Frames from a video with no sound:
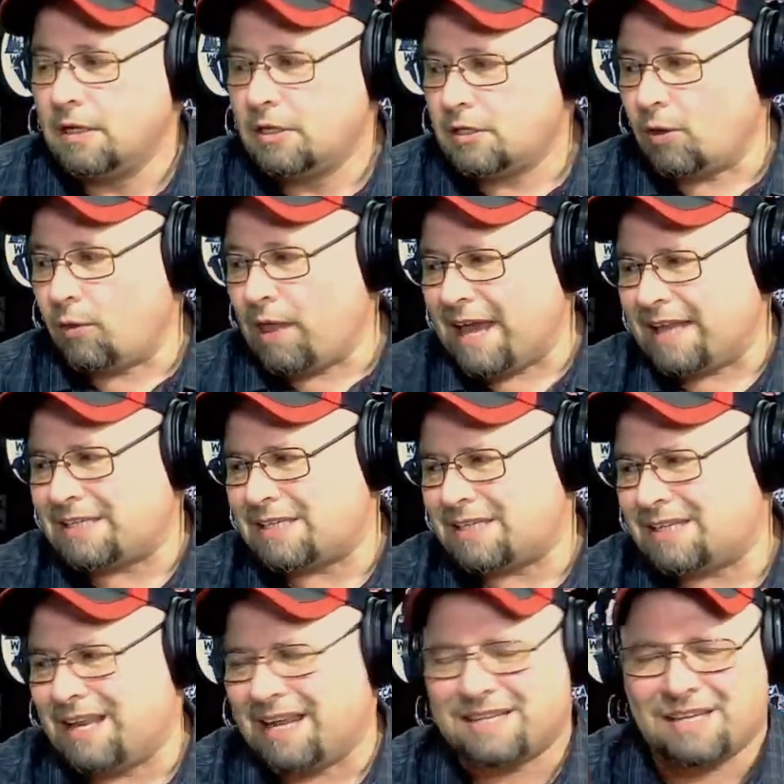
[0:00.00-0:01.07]
So that's
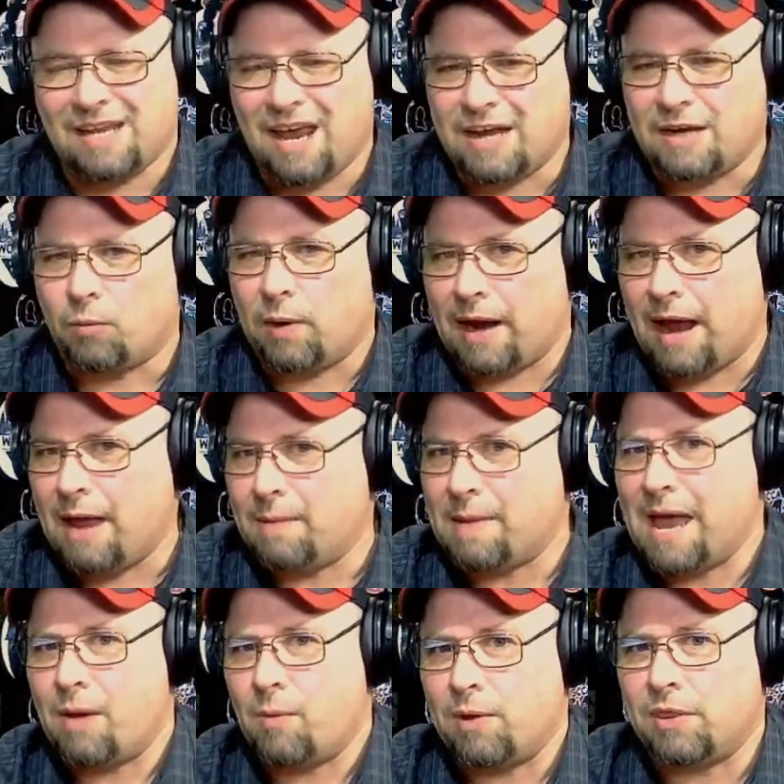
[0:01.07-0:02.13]
kind of where I'm
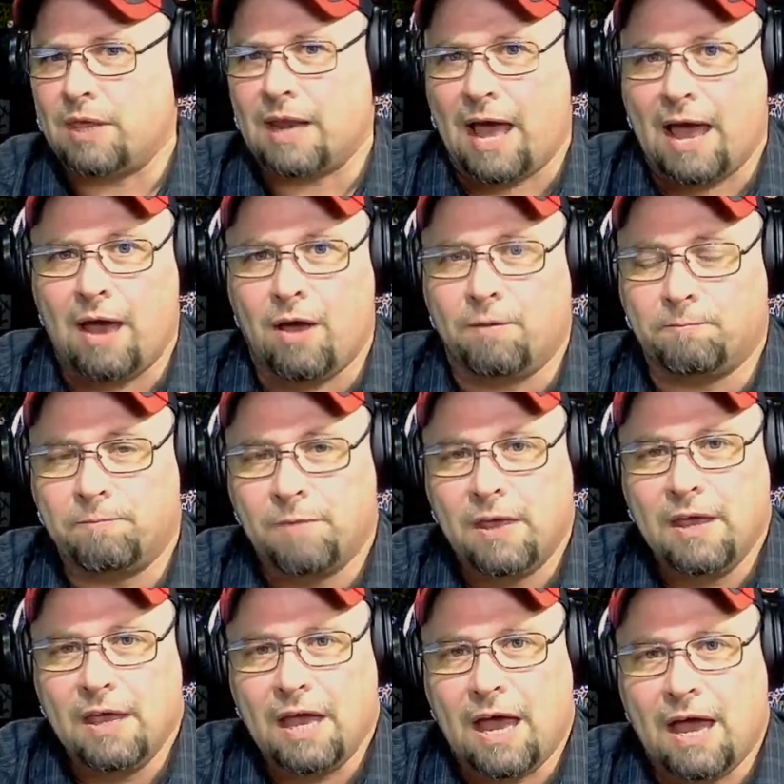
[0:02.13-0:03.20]
at with it. I'll
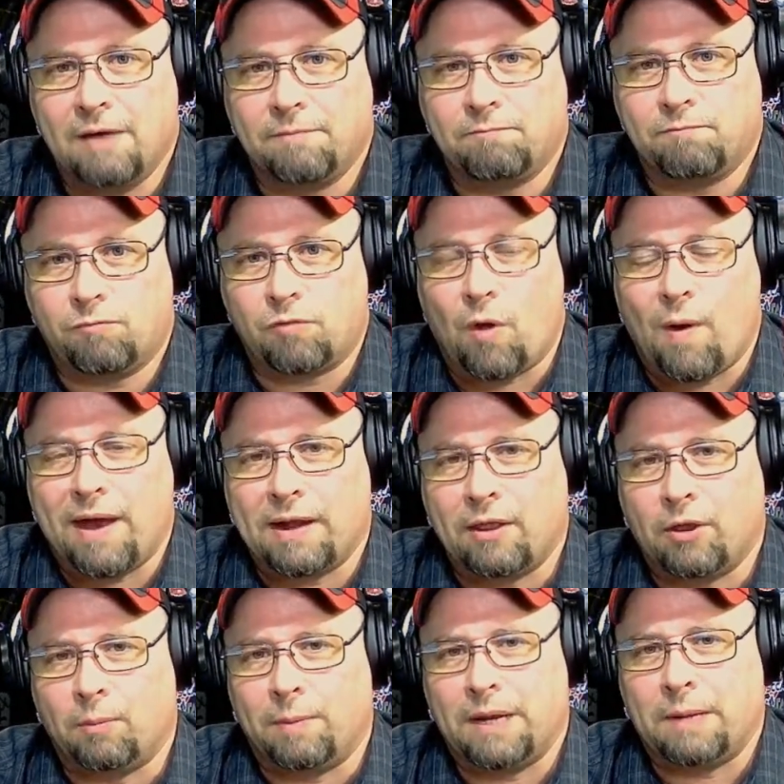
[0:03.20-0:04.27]
throw out a
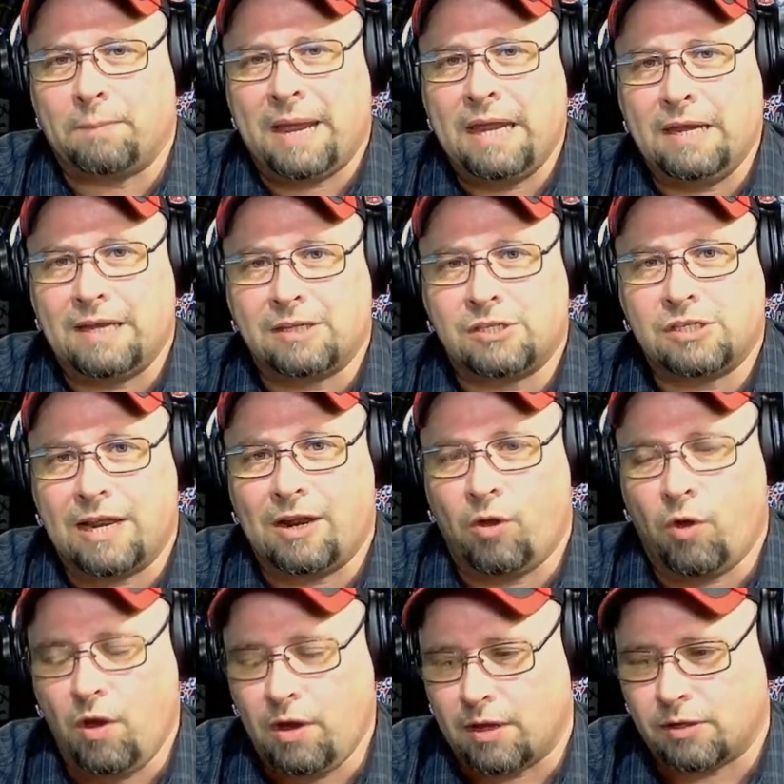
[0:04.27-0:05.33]
little bit of bait, and I'll set a
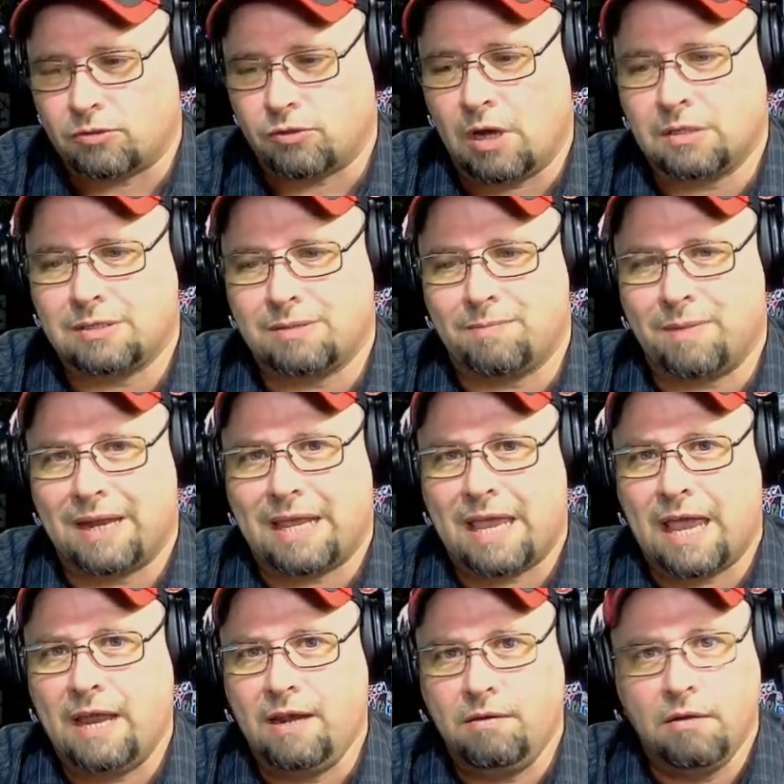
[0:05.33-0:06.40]
hook, I'll draw somebody
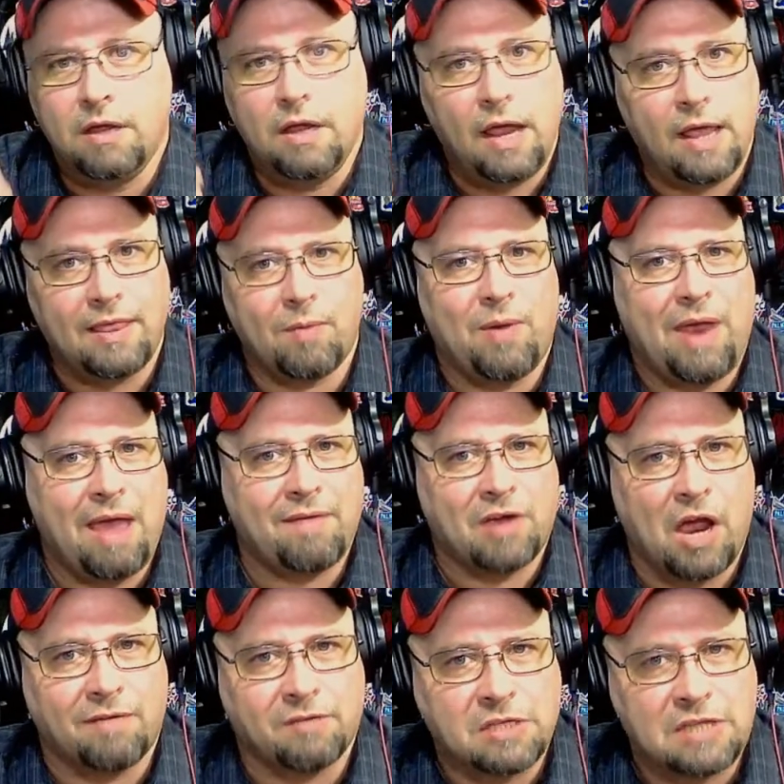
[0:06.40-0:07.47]
in, and then we have a
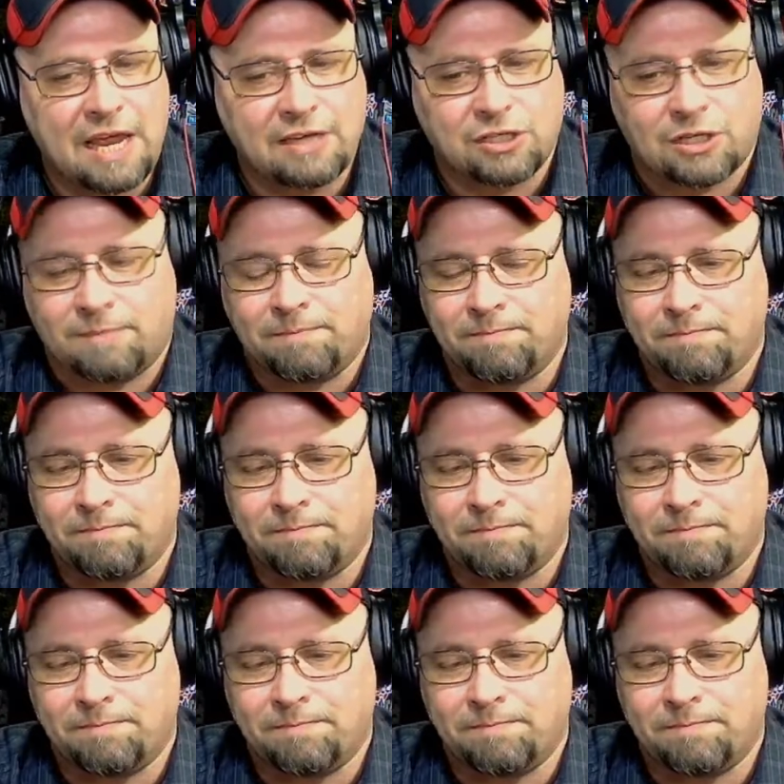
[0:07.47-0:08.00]
conversation.